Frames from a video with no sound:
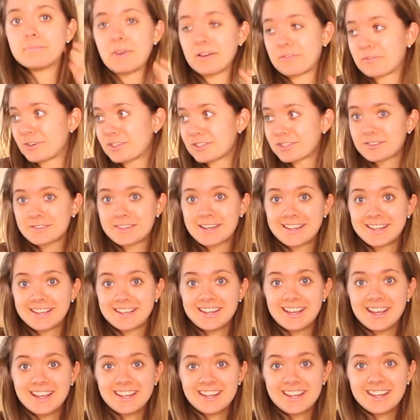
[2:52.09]
My friends aren't taking
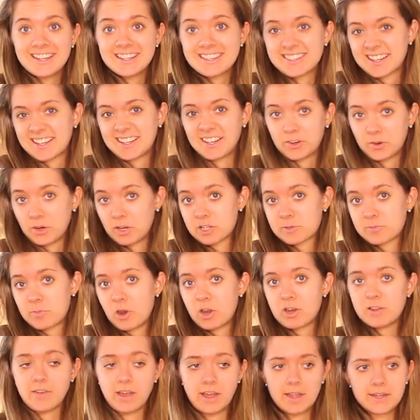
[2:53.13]
a date and it's like a crush
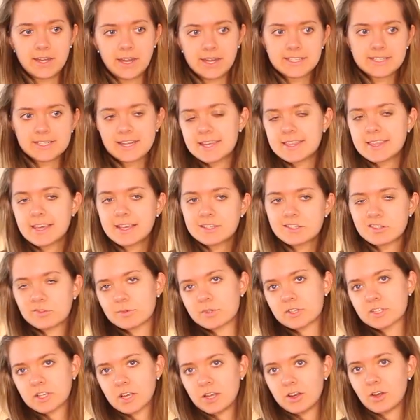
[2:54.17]
party Valentine's Day thing so
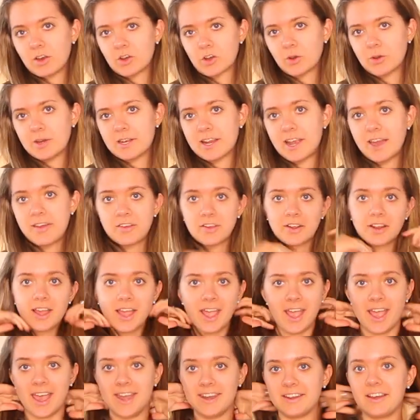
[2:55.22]
we're just kind of all going together
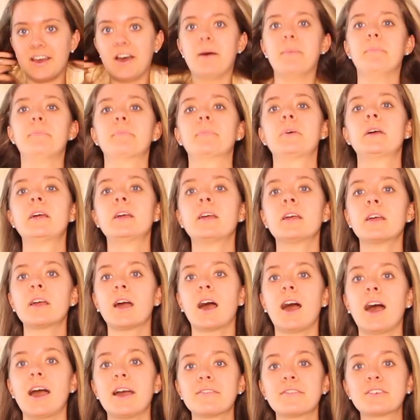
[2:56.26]
and um
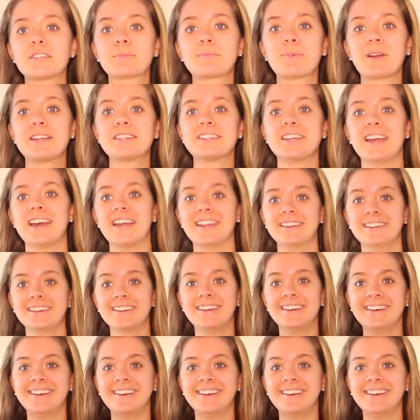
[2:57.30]
I have a spray tan.